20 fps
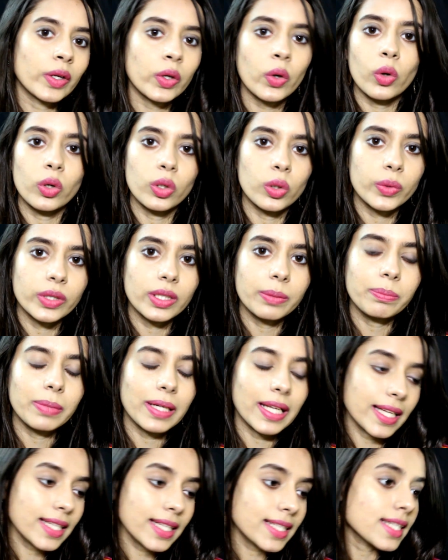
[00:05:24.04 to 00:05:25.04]
all over the
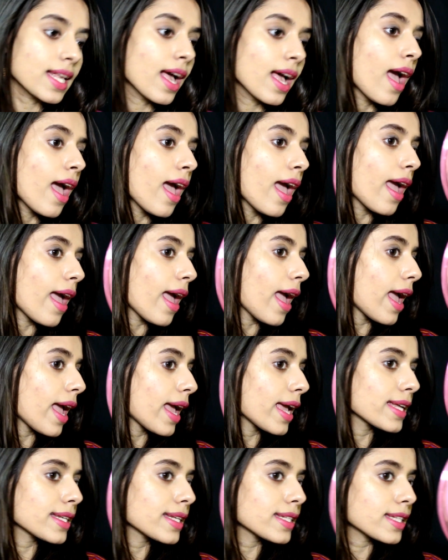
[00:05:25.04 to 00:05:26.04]
place. And